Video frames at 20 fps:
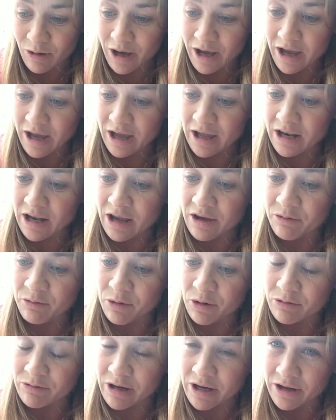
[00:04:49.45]
And if
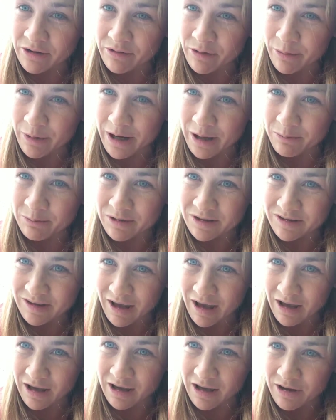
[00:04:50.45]
we're running from an empty
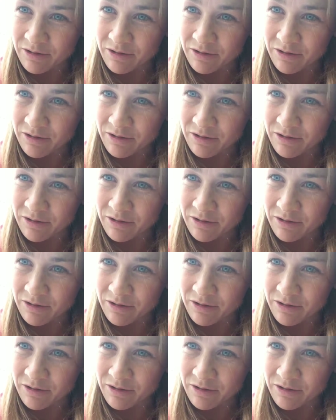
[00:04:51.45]
tank,